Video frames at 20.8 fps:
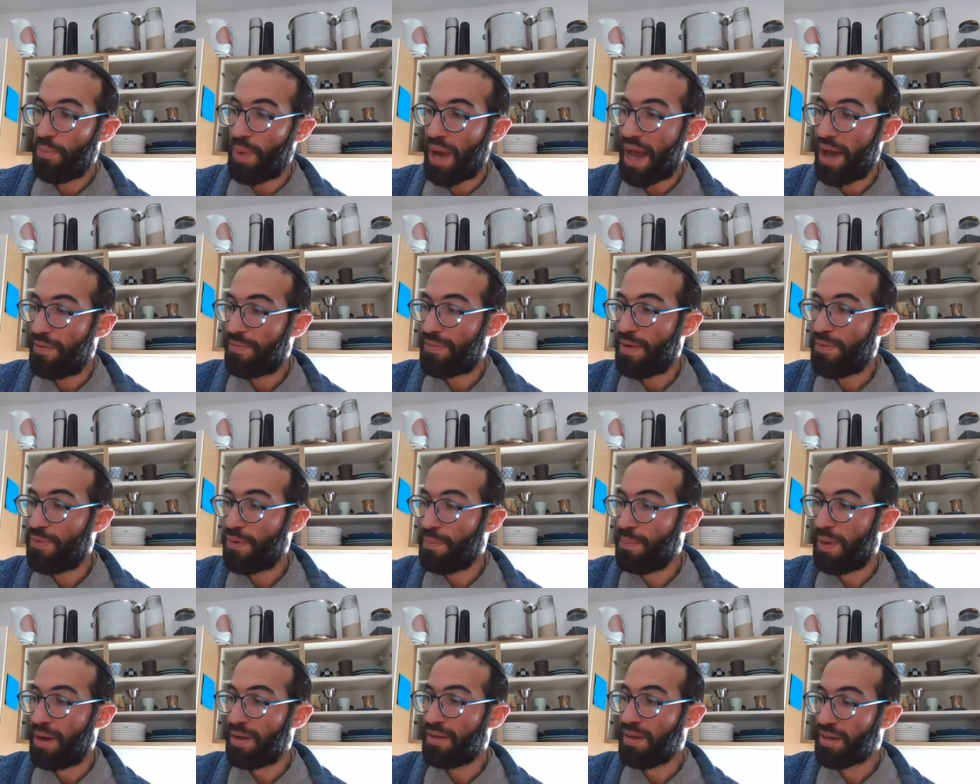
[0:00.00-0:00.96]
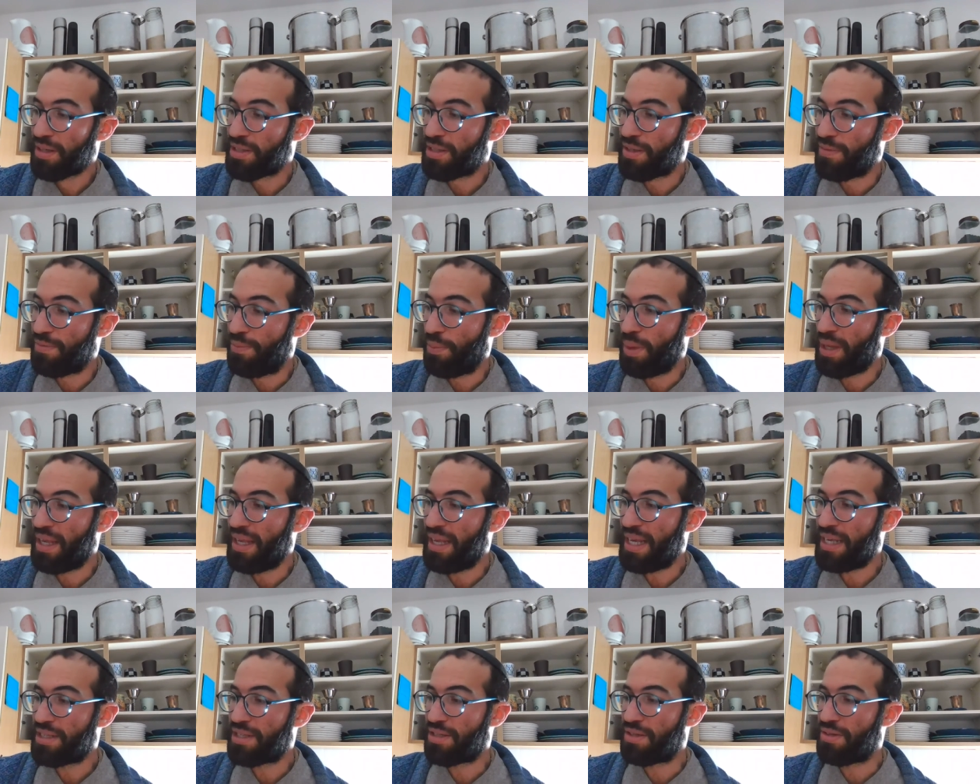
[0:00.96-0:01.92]
we have different models of what
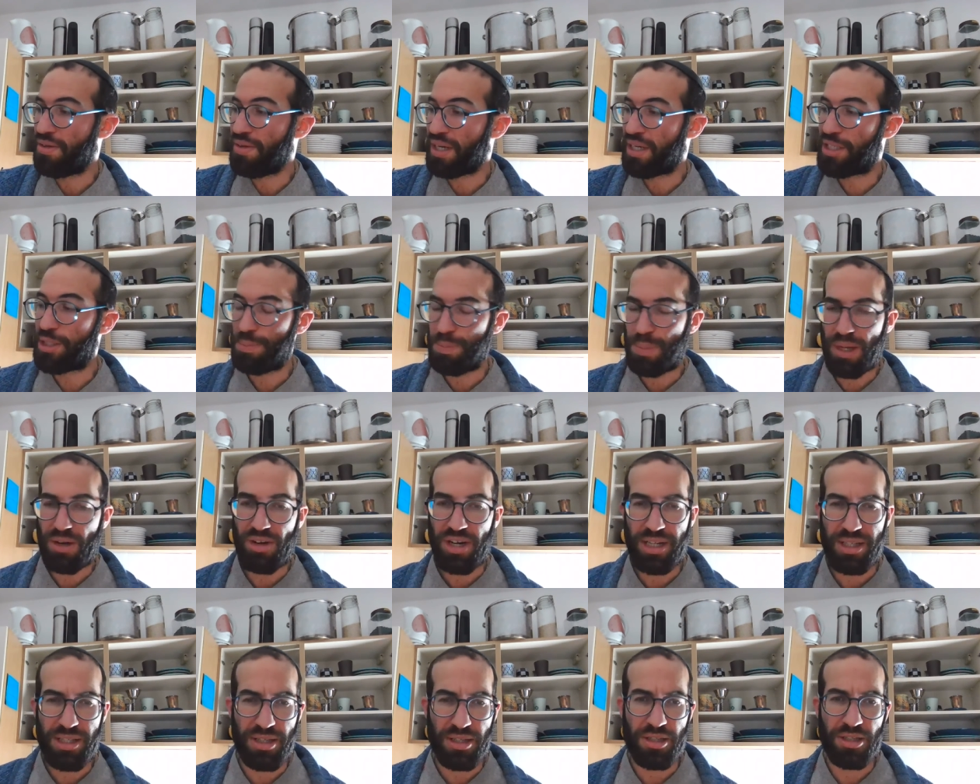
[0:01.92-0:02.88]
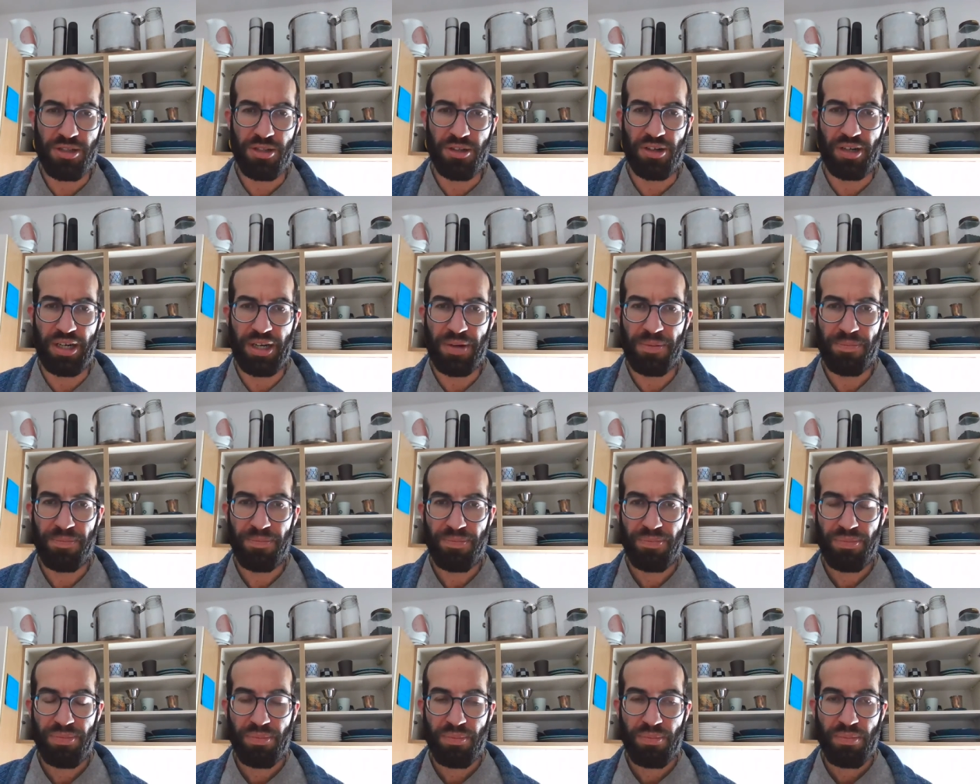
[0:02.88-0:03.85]
it is to experience a story.
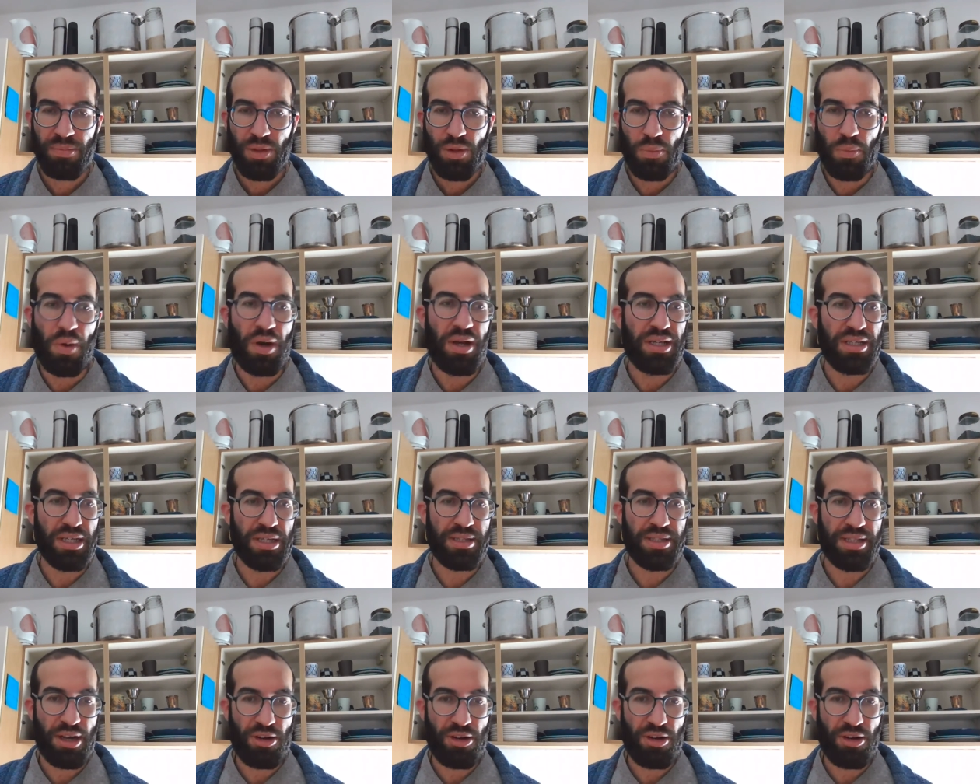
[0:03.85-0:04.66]
One is a